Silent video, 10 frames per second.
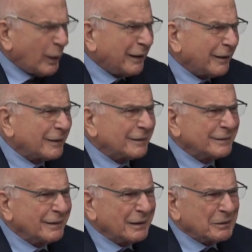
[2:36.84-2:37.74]

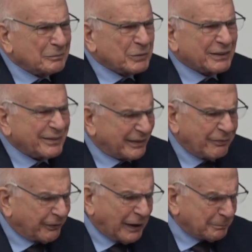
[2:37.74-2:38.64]
where, which is
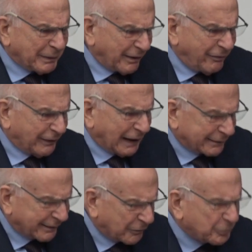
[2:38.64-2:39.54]
defined by the
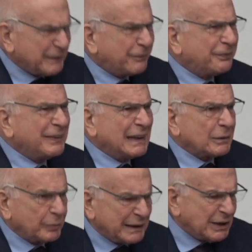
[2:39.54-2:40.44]
fact that we
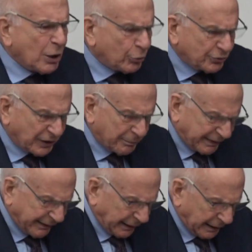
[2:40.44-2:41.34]
feel we know
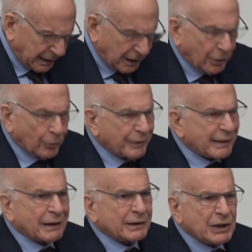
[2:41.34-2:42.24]
something
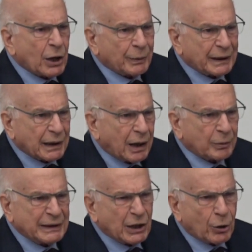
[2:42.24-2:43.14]
without knowing
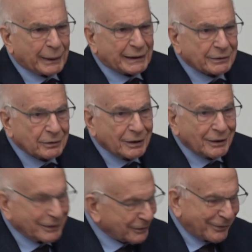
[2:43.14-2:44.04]
how we know it.
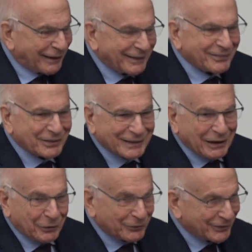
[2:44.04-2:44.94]
Now that doesn't
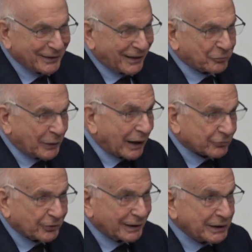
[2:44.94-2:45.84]
guarantee that we
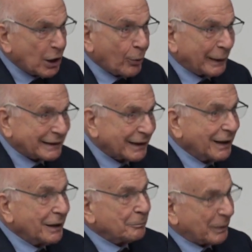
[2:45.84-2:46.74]
actually know it,
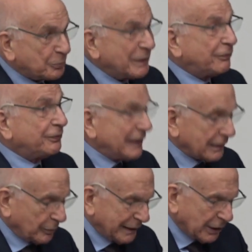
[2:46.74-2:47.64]
but we
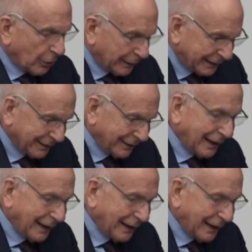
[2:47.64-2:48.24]
feel we know it.